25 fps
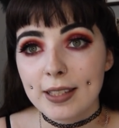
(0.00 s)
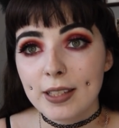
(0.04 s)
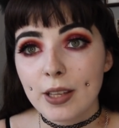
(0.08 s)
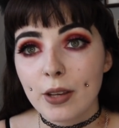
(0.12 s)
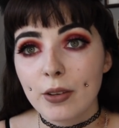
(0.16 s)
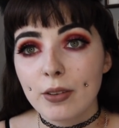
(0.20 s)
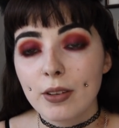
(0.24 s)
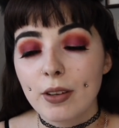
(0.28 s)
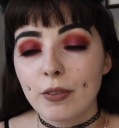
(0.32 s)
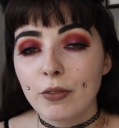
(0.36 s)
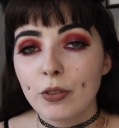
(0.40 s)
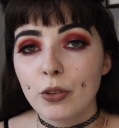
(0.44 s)
So
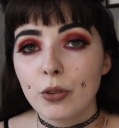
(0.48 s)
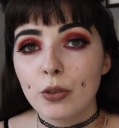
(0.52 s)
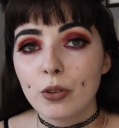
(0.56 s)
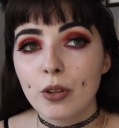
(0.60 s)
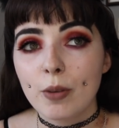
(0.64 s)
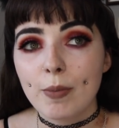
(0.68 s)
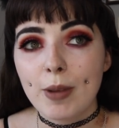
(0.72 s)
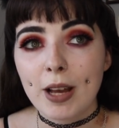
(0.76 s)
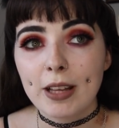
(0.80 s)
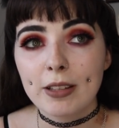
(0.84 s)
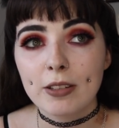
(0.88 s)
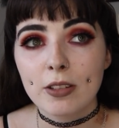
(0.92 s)
if you're
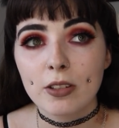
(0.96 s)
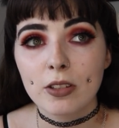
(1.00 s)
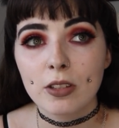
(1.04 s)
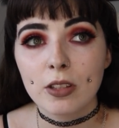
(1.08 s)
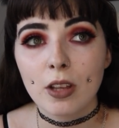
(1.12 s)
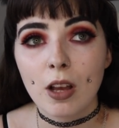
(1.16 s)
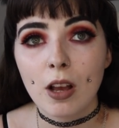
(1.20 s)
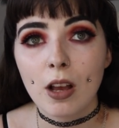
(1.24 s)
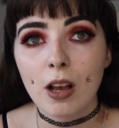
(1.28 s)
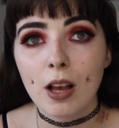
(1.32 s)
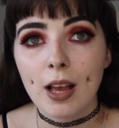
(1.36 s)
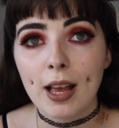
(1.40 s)
about to
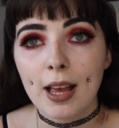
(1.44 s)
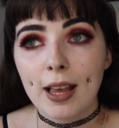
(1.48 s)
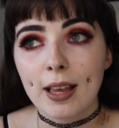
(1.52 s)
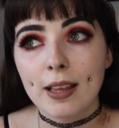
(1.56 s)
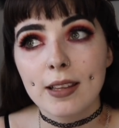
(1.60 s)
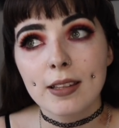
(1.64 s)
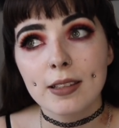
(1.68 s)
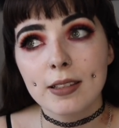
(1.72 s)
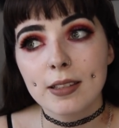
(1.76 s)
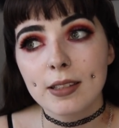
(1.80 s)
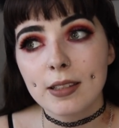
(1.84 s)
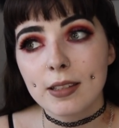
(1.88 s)
start
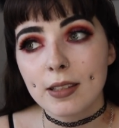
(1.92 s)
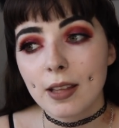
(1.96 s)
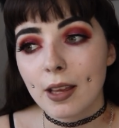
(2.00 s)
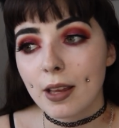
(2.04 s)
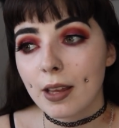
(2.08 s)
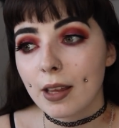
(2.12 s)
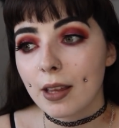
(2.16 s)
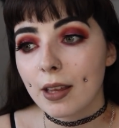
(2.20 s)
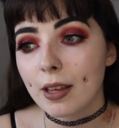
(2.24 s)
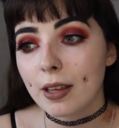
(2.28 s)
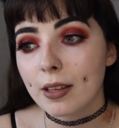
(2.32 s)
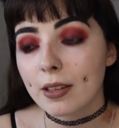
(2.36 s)

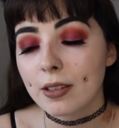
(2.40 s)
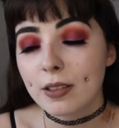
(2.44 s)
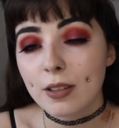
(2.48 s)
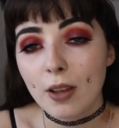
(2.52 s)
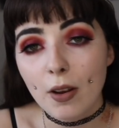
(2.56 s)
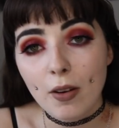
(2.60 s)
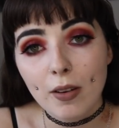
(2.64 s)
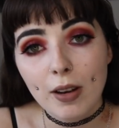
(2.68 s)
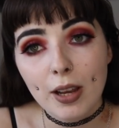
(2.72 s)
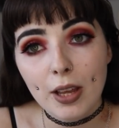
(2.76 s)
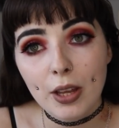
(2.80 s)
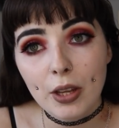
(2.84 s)
at
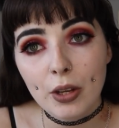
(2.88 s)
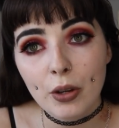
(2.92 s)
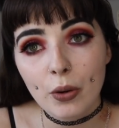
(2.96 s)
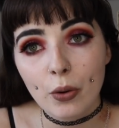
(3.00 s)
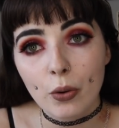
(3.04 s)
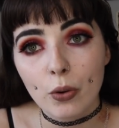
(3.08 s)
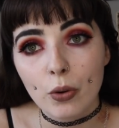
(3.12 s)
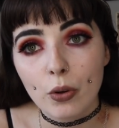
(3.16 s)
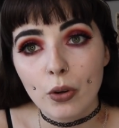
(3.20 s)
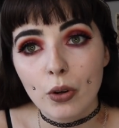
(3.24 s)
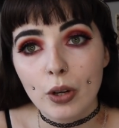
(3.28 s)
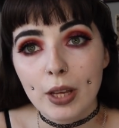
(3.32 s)
Solent,
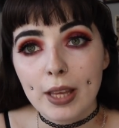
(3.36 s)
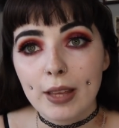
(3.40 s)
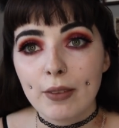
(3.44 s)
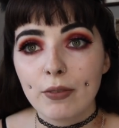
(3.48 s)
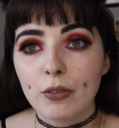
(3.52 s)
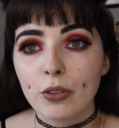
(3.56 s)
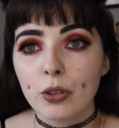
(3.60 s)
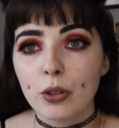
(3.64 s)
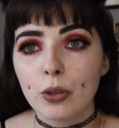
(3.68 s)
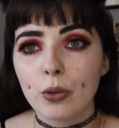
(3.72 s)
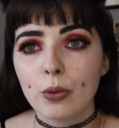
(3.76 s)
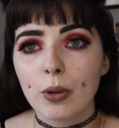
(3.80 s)
or
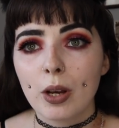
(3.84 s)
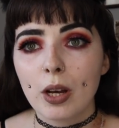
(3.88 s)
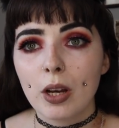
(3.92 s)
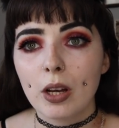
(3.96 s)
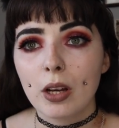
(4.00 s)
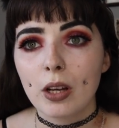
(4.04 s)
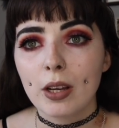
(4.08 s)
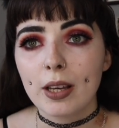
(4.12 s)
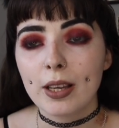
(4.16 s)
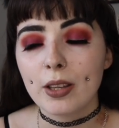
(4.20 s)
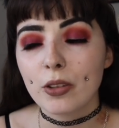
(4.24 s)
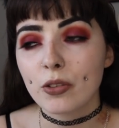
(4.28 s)
if you
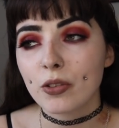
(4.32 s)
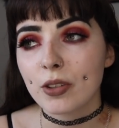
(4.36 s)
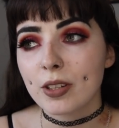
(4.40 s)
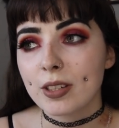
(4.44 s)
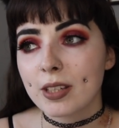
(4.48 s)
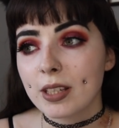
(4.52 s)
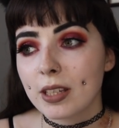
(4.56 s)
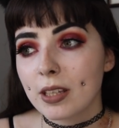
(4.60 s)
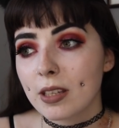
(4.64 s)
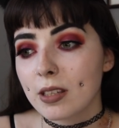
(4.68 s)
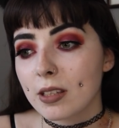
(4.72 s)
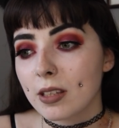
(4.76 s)
are
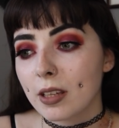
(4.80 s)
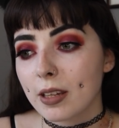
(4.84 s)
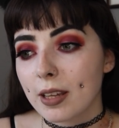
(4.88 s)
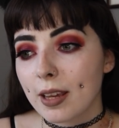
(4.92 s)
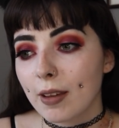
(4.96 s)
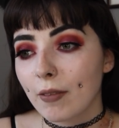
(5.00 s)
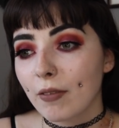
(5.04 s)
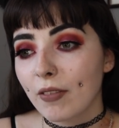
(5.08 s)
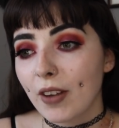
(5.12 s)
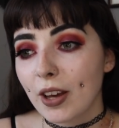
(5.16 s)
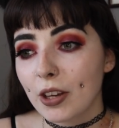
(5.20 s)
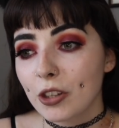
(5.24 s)
interested in
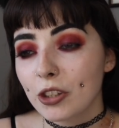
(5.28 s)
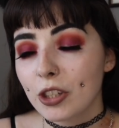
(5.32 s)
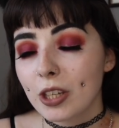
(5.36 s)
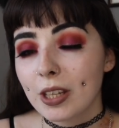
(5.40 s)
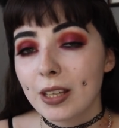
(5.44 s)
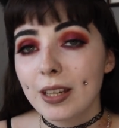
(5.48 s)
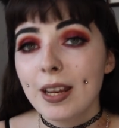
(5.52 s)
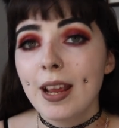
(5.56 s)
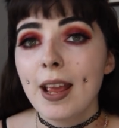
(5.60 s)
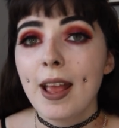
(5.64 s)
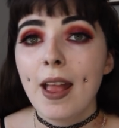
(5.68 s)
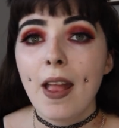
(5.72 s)
studying
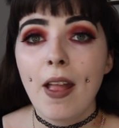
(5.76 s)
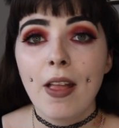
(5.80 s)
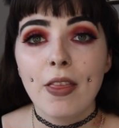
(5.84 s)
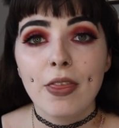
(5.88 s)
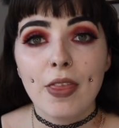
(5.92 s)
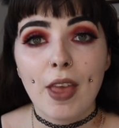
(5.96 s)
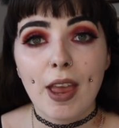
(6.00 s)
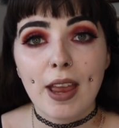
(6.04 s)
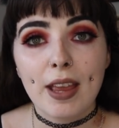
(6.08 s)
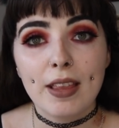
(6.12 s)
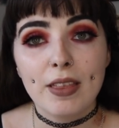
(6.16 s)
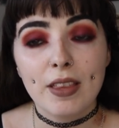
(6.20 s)
fashion,
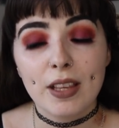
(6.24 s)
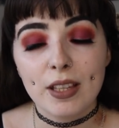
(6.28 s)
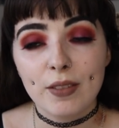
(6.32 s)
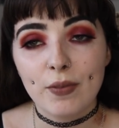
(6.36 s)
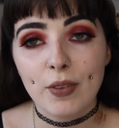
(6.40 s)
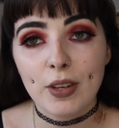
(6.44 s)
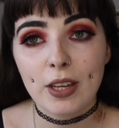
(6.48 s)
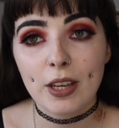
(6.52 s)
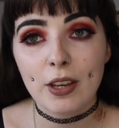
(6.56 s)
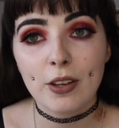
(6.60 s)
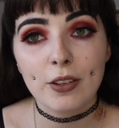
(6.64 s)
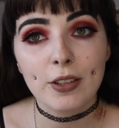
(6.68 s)
then this
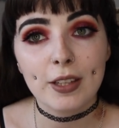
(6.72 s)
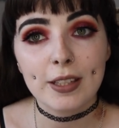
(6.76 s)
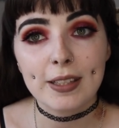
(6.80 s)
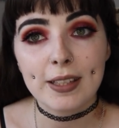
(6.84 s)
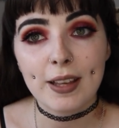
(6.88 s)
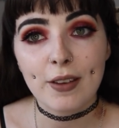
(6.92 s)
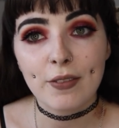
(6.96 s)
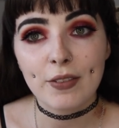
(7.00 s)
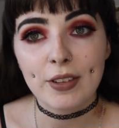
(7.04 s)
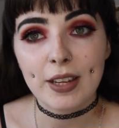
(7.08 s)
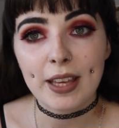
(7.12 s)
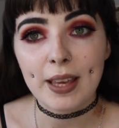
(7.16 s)
video could
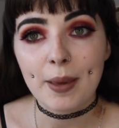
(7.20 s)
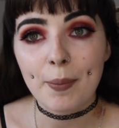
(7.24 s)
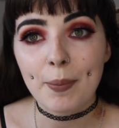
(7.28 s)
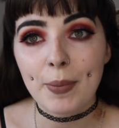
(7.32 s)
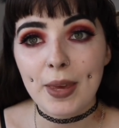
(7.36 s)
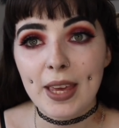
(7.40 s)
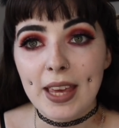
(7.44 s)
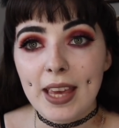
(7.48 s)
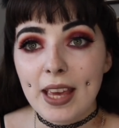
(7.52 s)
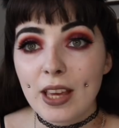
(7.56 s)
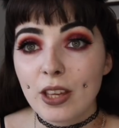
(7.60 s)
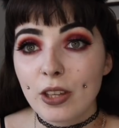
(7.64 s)
definitely
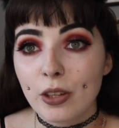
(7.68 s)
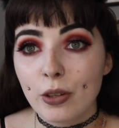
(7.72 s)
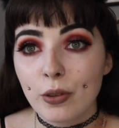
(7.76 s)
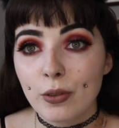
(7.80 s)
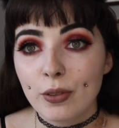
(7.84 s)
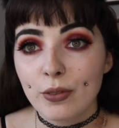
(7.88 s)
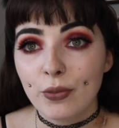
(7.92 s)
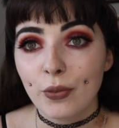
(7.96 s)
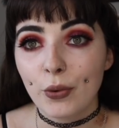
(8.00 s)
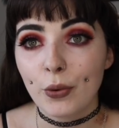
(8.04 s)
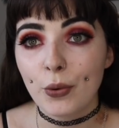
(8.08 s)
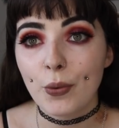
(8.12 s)
be
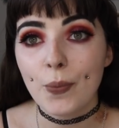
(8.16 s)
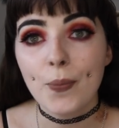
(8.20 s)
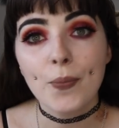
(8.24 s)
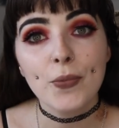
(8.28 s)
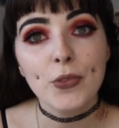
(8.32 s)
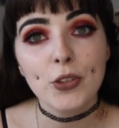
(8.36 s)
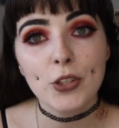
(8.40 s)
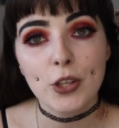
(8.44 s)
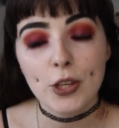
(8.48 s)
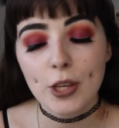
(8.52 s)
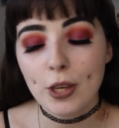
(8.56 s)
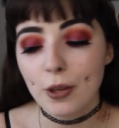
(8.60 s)
useful
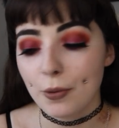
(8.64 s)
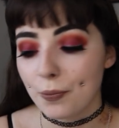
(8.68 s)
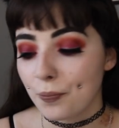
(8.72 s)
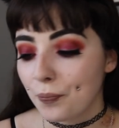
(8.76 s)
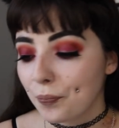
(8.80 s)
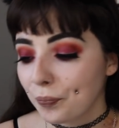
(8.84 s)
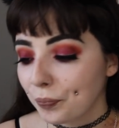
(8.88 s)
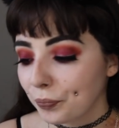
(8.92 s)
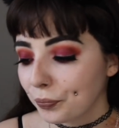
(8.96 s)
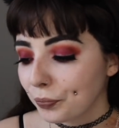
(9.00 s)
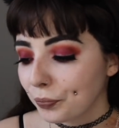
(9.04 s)
to you.